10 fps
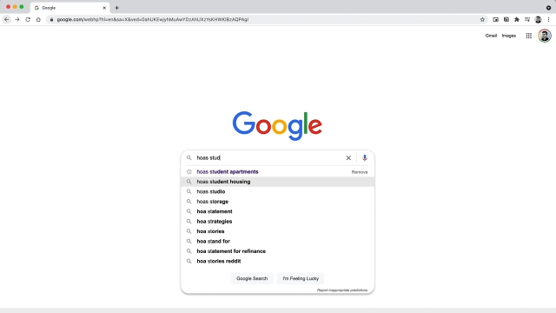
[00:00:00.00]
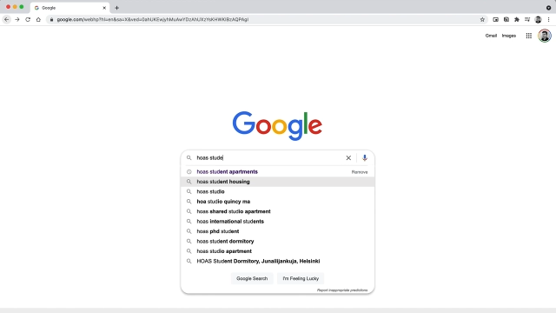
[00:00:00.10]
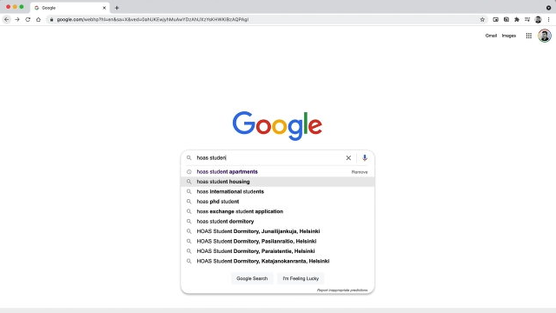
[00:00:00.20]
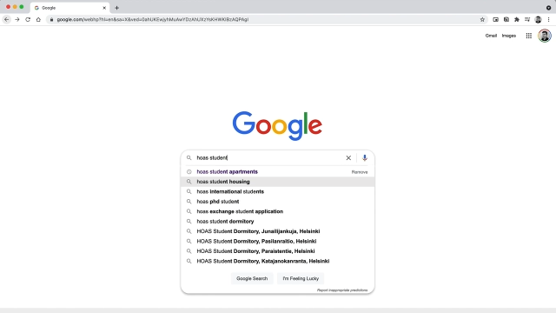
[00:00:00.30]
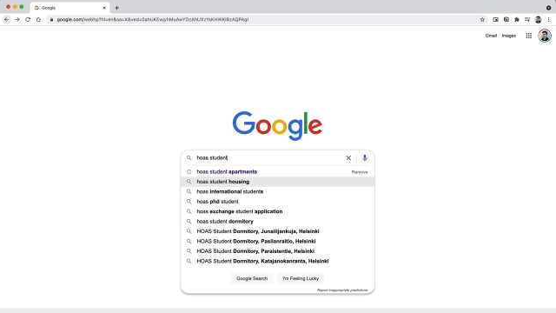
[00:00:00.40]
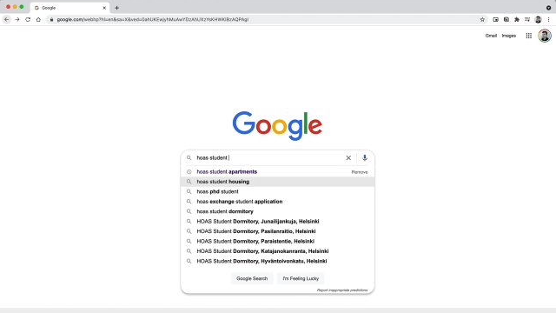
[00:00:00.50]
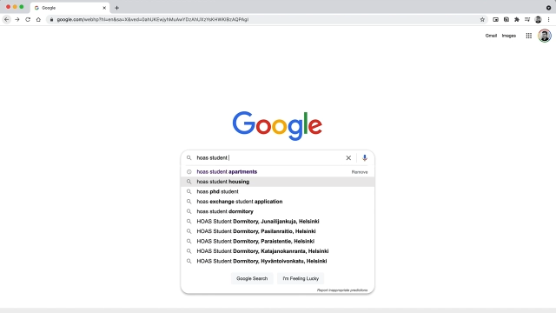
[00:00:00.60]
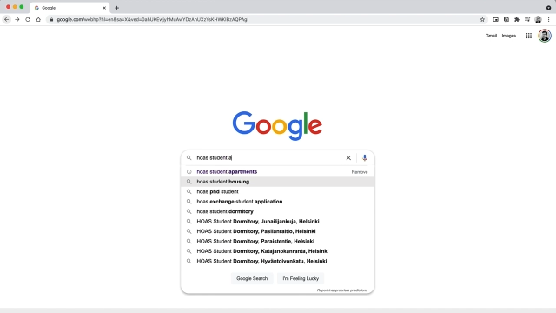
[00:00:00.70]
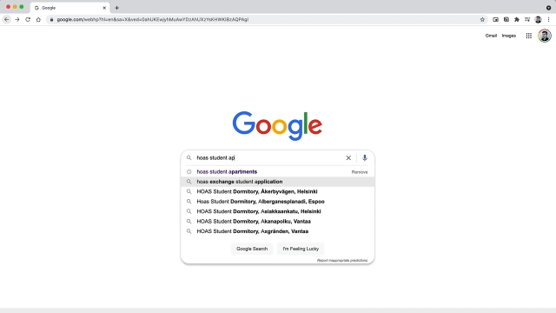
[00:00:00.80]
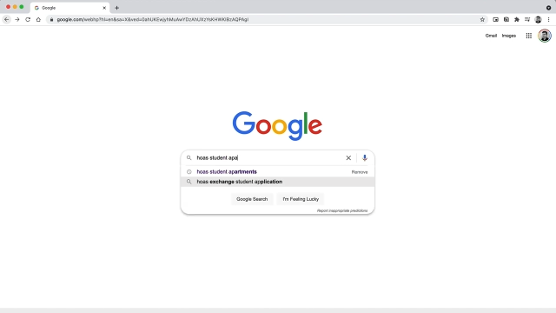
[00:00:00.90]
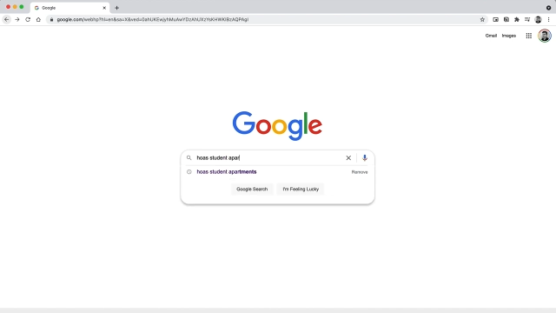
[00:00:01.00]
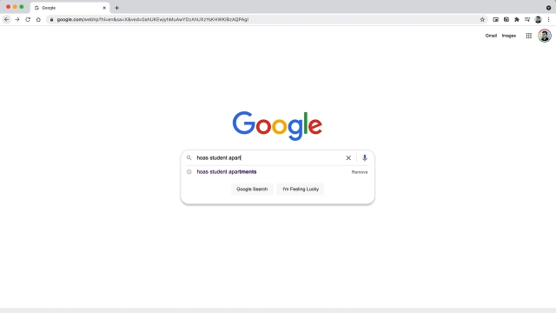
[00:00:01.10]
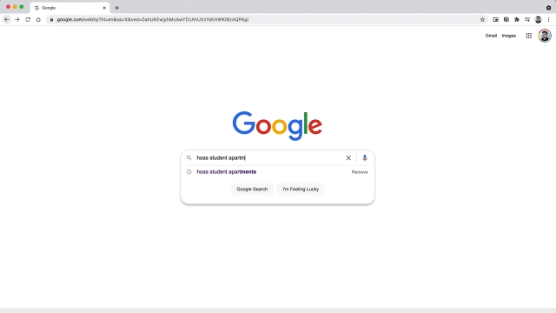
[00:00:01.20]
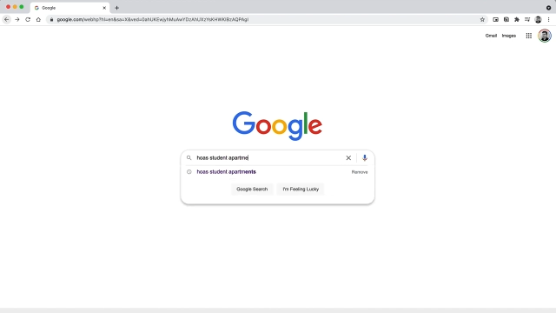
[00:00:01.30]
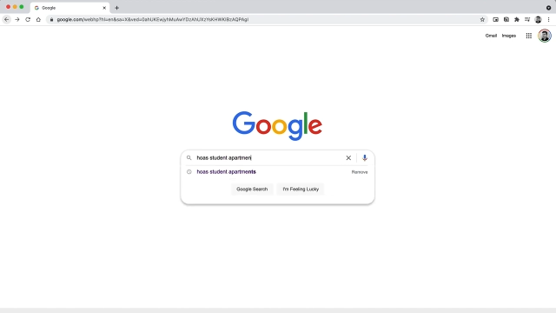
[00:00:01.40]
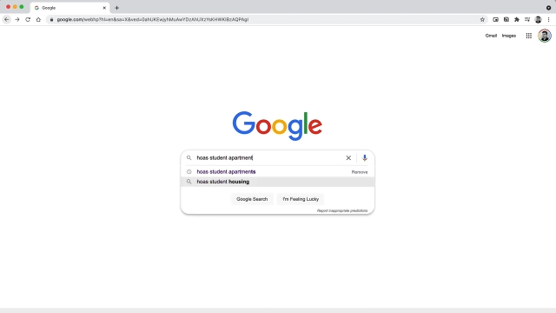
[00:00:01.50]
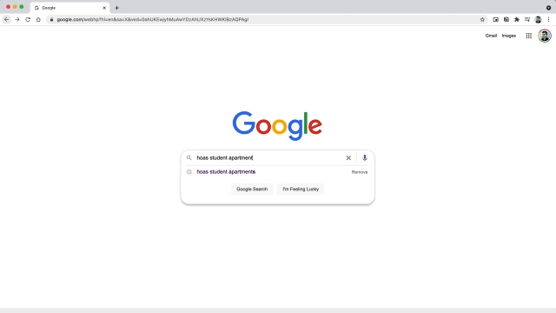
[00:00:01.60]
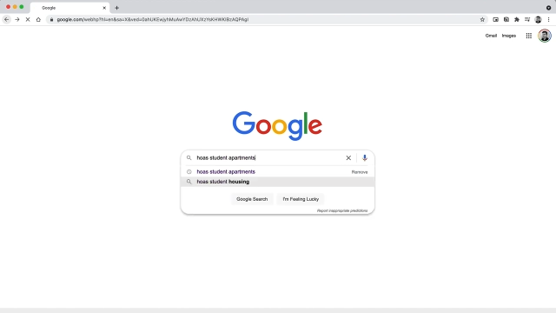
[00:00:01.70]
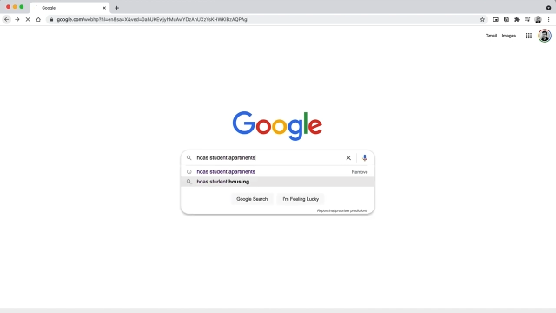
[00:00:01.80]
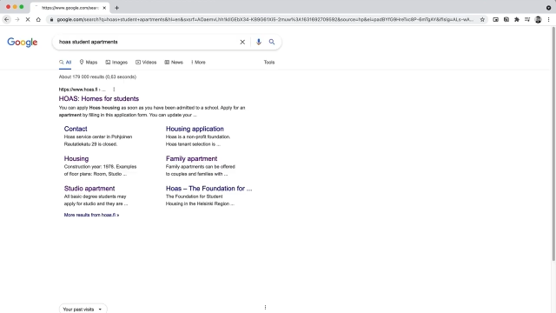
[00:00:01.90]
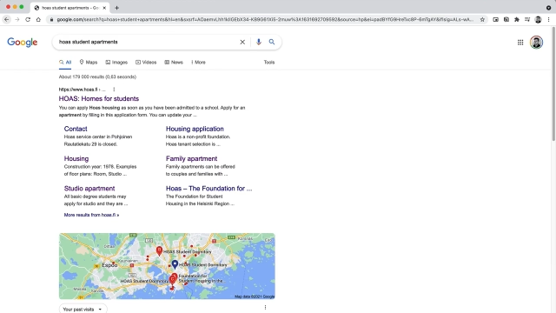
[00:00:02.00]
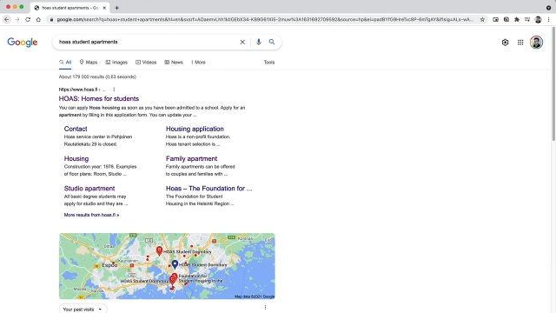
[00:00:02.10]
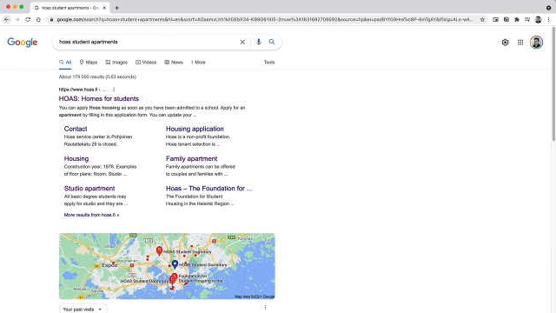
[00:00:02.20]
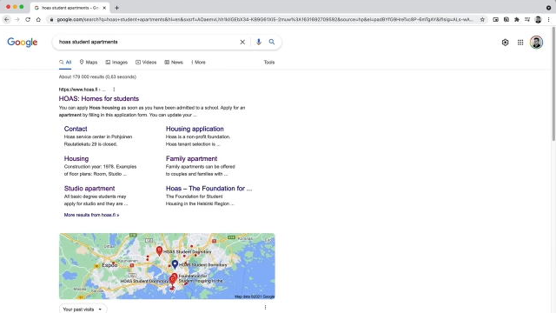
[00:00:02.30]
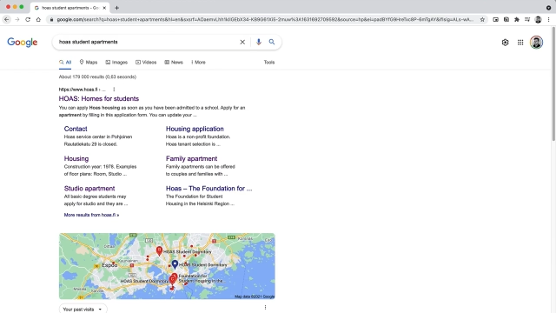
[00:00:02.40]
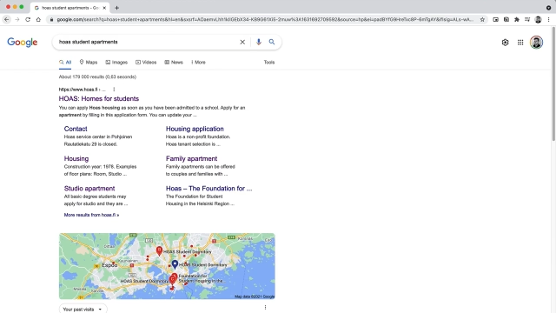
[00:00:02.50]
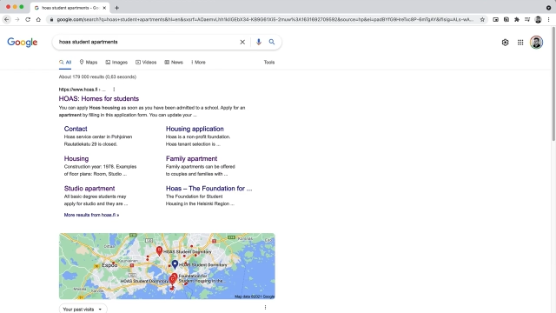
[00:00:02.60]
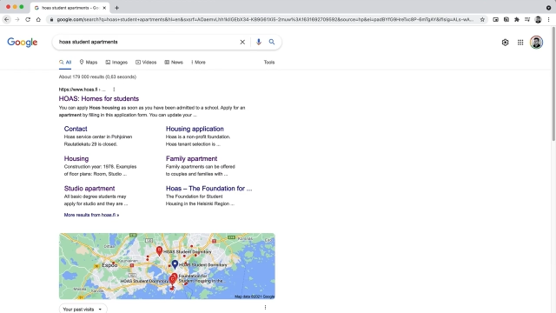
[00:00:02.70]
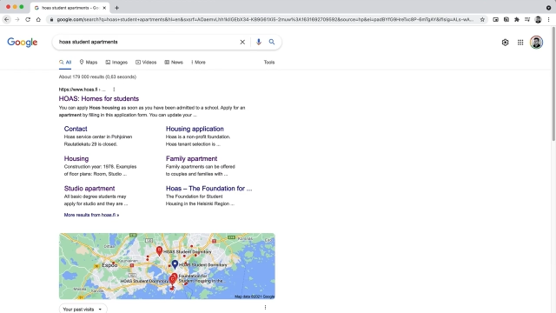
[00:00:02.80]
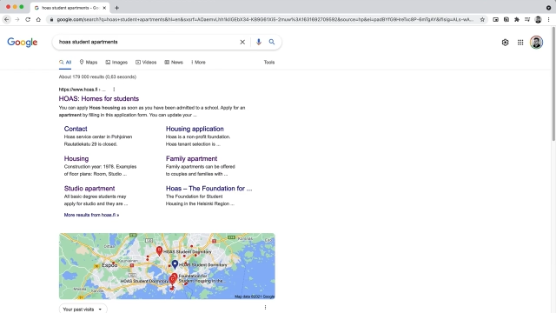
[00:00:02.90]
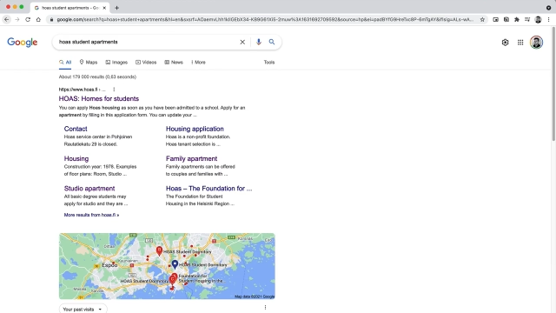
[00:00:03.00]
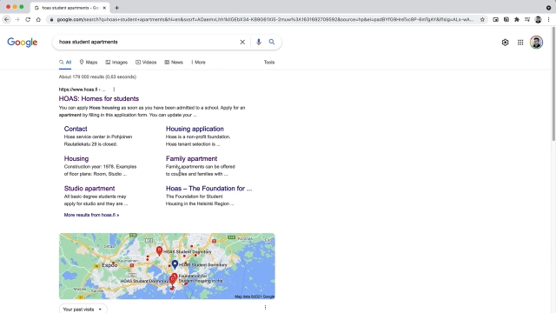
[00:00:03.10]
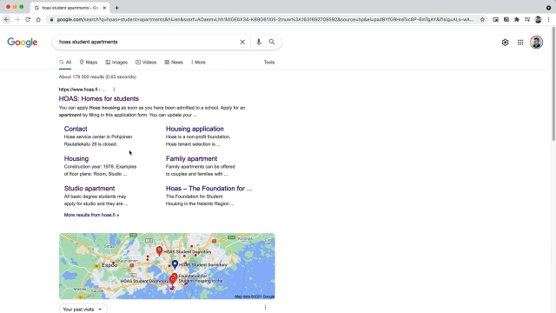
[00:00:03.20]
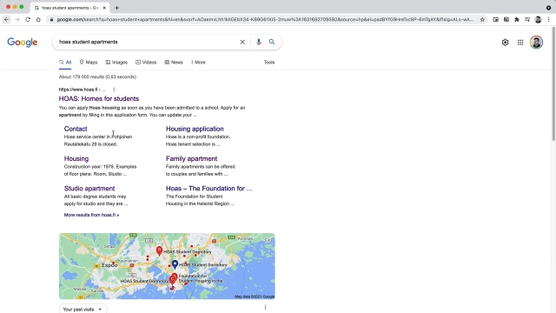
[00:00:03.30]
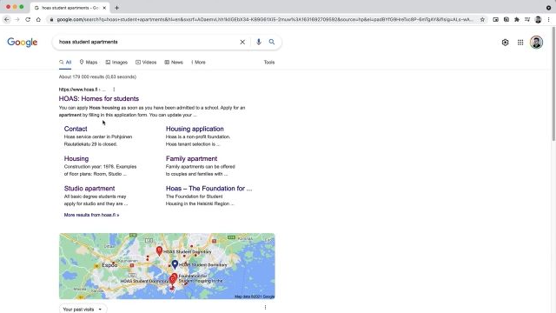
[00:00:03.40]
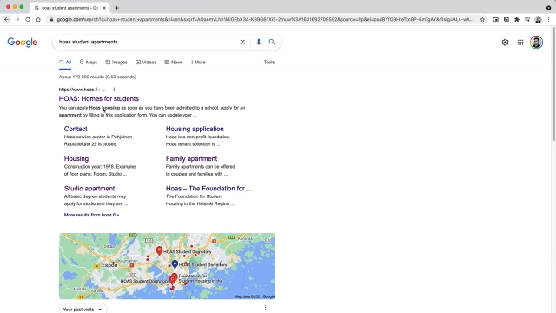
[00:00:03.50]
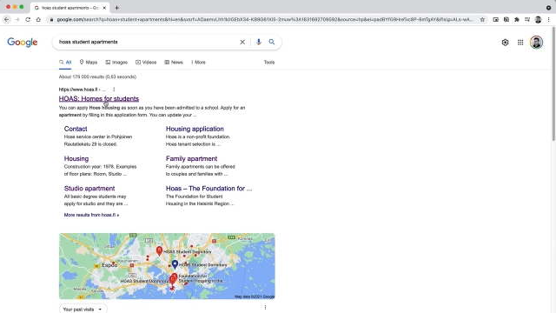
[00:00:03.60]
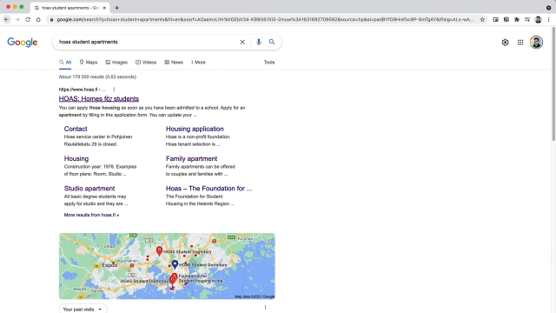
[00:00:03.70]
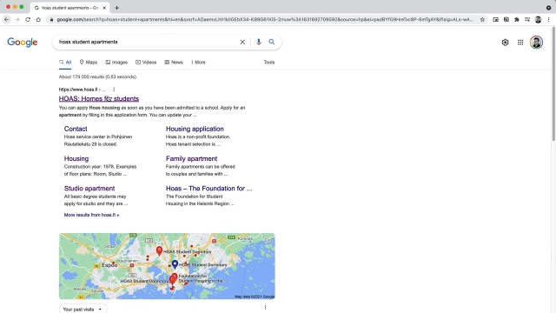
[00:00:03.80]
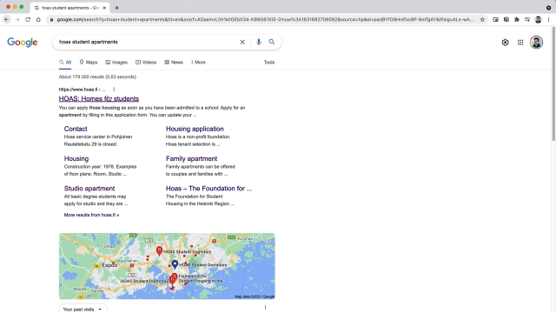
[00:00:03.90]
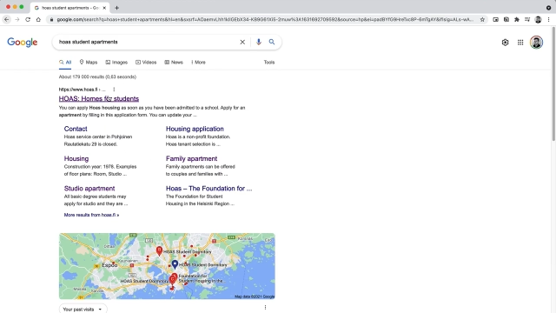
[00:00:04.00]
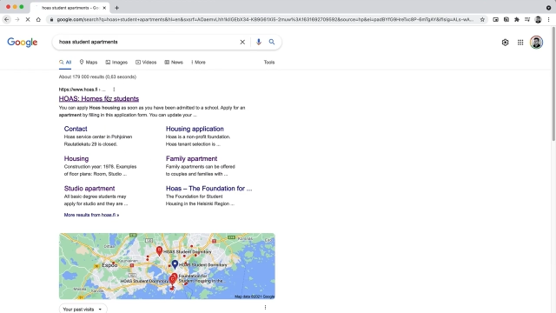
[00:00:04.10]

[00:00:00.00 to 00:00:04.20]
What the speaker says: (no speaker visible)